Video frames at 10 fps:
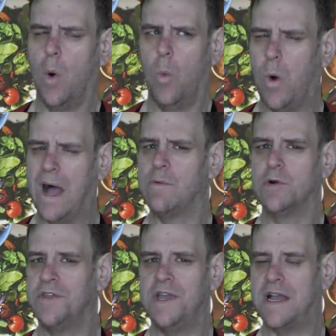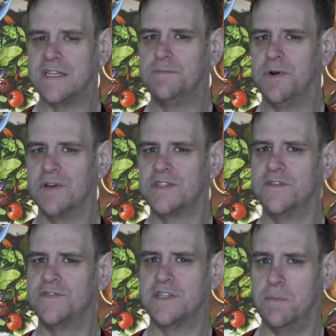Why would the exports
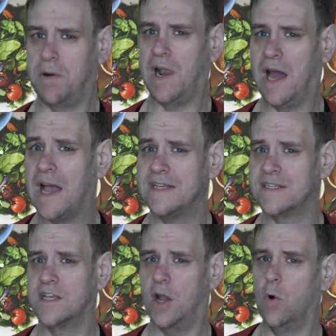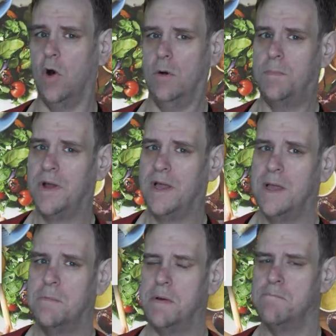of supplies go up,
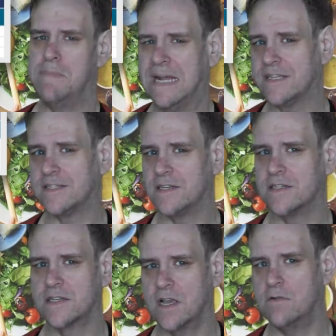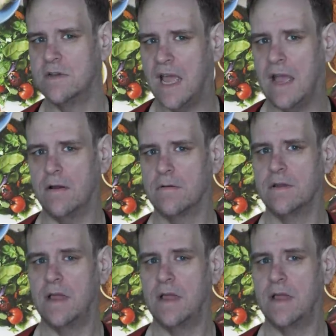but medicines go down?